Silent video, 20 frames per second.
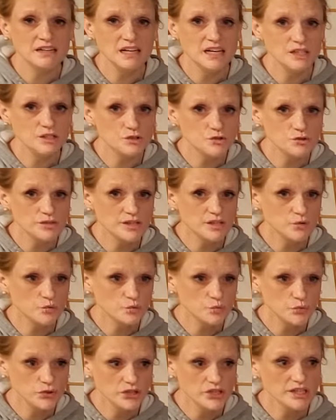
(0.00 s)
And you can
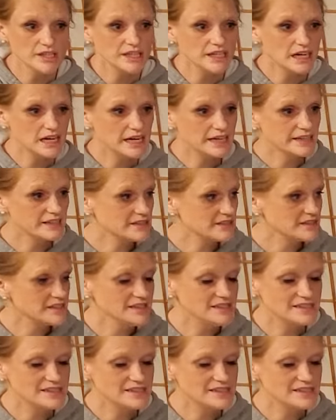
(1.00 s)
really honestly